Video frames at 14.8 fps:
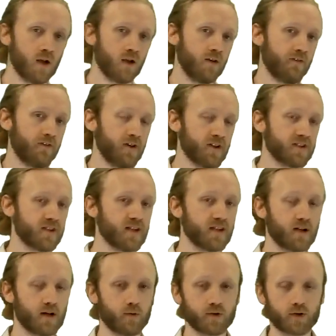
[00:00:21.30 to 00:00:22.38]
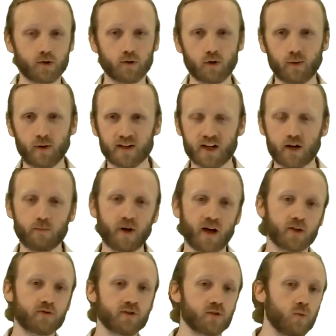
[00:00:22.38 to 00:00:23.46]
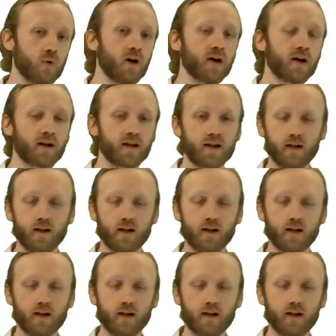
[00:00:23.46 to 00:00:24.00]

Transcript: The first thing that I want to talk about is how batteries work.